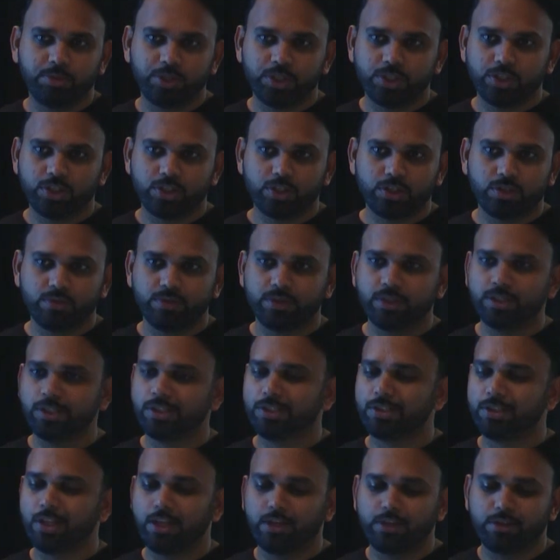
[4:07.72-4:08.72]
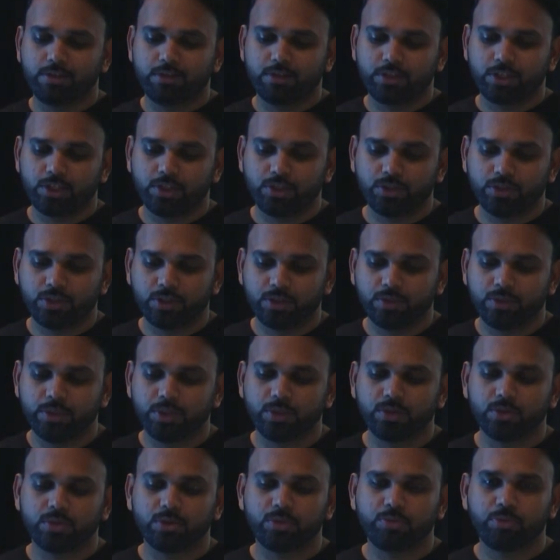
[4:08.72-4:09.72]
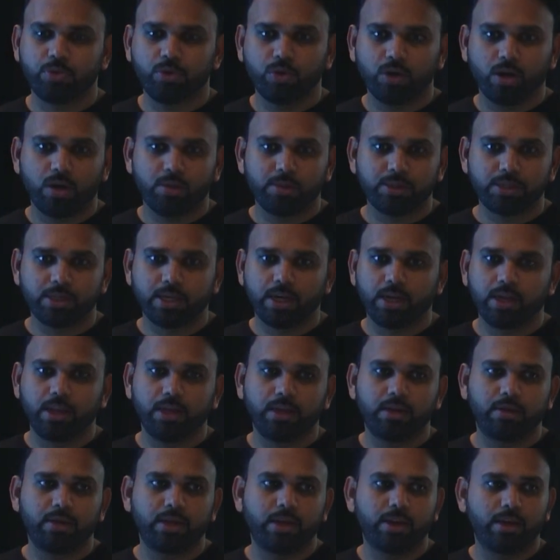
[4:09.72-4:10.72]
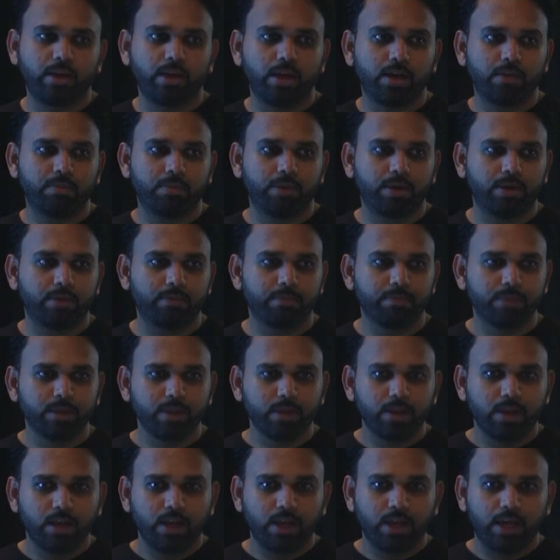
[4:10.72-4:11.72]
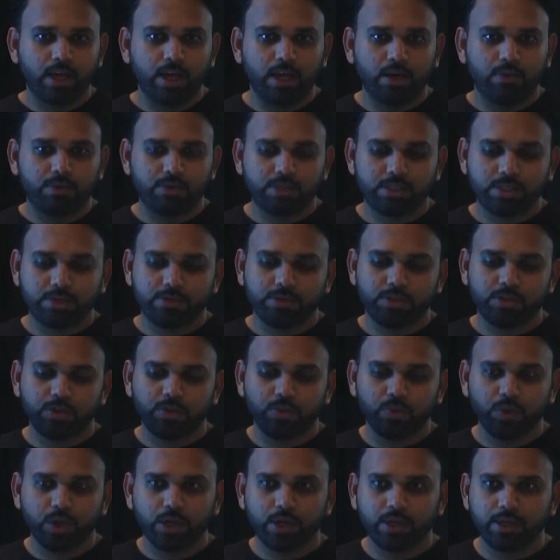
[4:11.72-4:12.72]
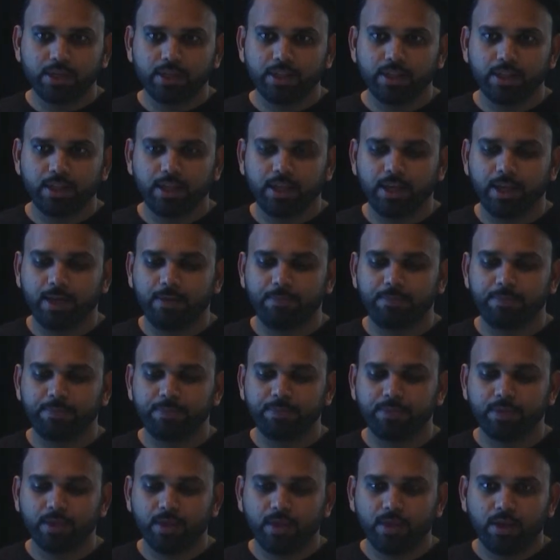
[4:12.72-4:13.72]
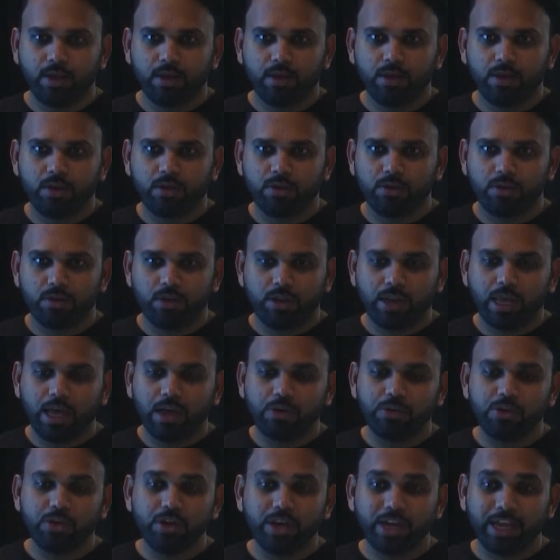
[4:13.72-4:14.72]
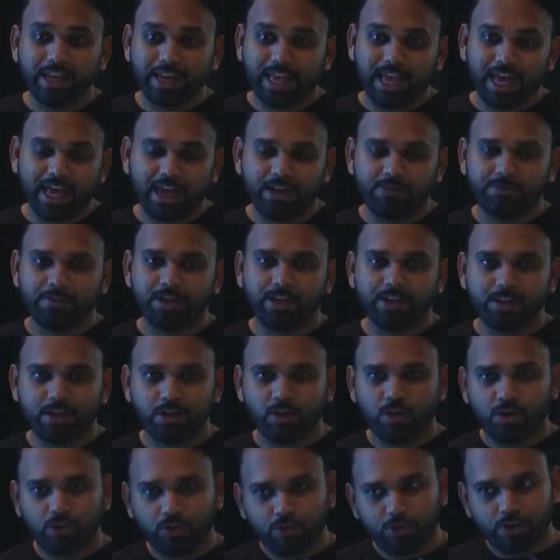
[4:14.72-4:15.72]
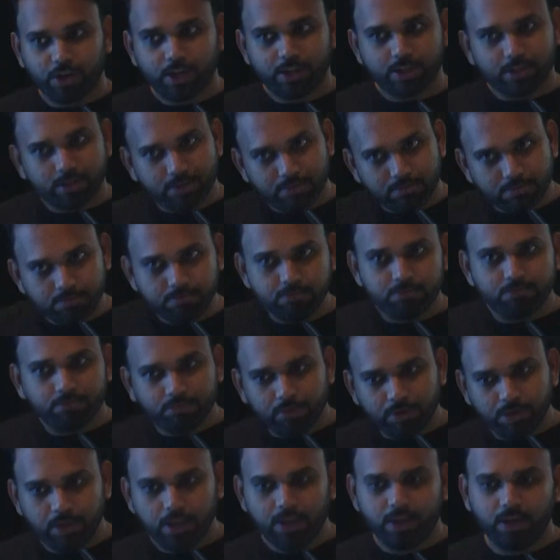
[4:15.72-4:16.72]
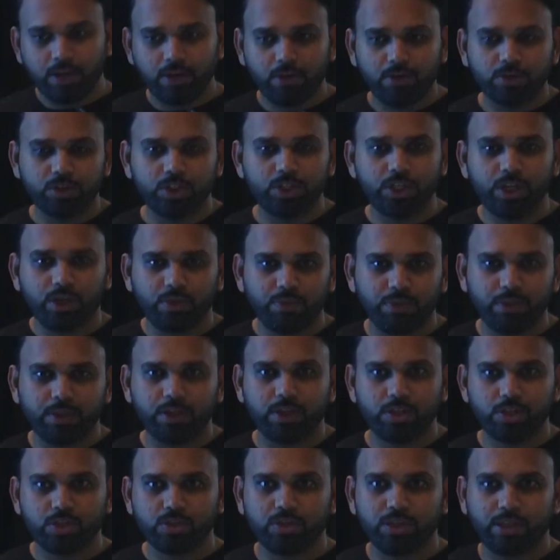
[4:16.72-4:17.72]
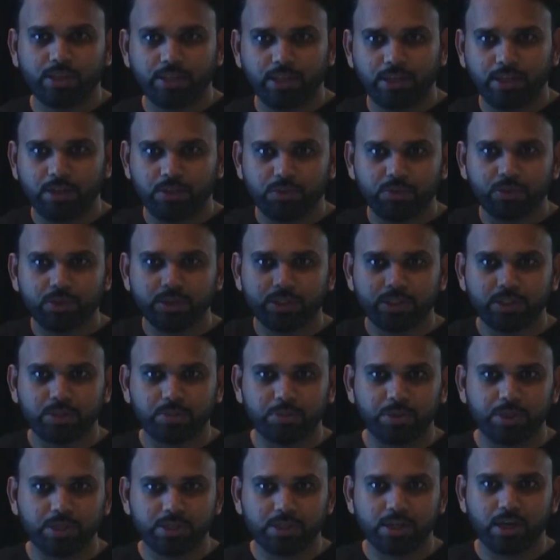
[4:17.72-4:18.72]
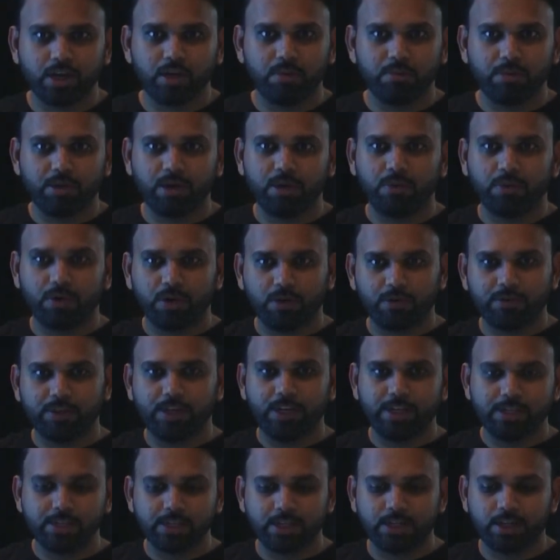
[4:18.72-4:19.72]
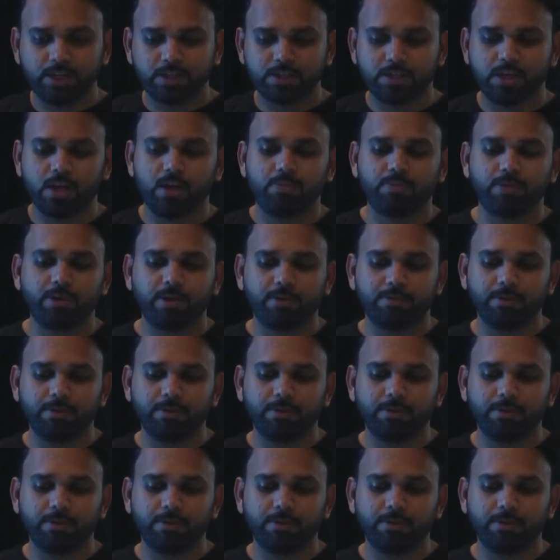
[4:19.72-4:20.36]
service like threshold service or programmable signing in EIP 1721. Now you can have like contracts negotiate with each other, and then it will just be signed by one of the designated CIP.